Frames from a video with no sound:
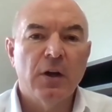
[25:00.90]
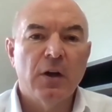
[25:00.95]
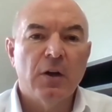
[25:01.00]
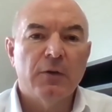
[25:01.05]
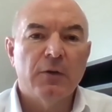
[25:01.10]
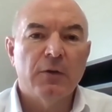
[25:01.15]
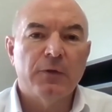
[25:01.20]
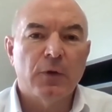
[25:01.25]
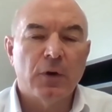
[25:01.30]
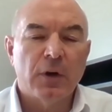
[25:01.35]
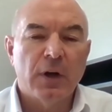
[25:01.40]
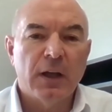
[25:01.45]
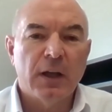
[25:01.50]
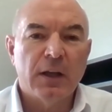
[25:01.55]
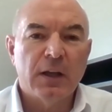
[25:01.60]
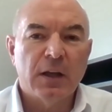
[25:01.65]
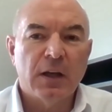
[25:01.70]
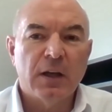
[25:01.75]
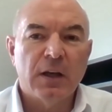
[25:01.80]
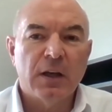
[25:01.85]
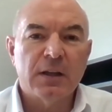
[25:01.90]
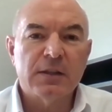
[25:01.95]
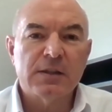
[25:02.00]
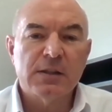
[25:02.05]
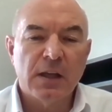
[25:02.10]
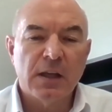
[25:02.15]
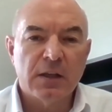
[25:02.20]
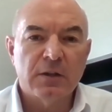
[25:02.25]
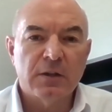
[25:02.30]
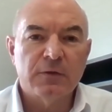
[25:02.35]
for a
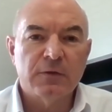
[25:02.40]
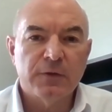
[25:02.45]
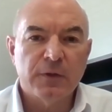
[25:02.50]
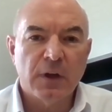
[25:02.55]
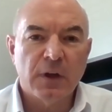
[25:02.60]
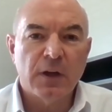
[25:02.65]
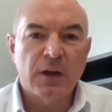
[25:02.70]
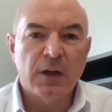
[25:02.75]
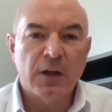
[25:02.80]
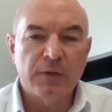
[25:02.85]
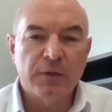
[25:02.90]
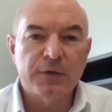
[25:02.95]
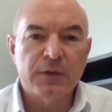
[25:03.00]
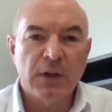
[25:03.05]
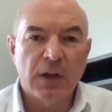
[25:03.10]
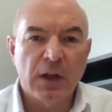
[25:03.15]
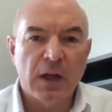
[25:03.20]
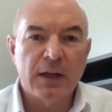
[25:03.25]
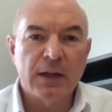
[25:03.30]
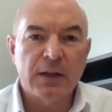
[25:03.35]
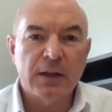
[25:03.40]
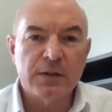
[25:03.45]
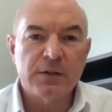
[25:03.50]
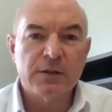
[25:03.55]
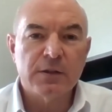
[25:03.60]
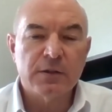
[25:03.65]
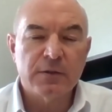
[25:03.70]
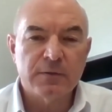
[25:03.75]
set of clients.